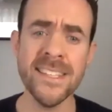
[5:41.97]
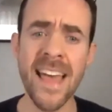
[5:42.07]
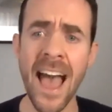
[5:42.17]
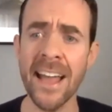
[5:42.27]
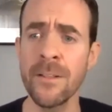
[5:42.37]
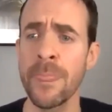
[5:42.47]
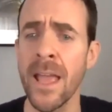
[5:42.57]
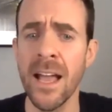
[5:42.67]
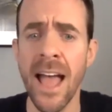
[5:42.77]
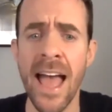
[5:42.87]
that
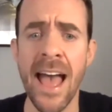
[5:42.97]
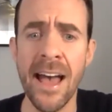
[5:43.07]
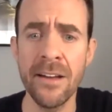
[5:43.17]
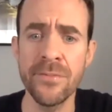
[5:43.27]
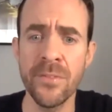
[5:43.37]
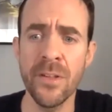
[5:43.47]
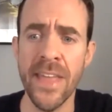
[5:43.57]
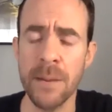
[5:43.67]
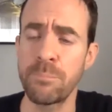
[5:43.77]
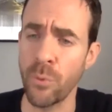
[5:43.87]

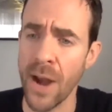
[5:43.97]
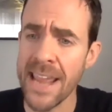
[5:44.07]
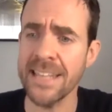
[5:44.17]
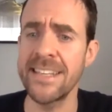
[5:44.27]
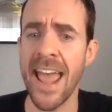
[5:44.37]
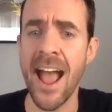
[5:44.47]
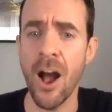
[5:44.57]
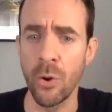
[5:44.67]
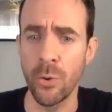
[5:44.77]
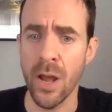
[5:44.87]
break
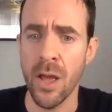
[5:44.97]
down